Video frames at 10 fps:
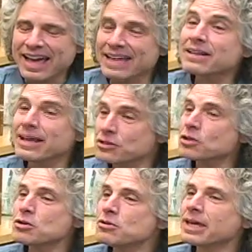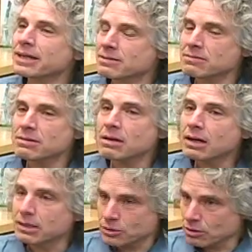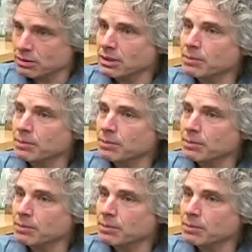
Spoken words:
And so you get a certain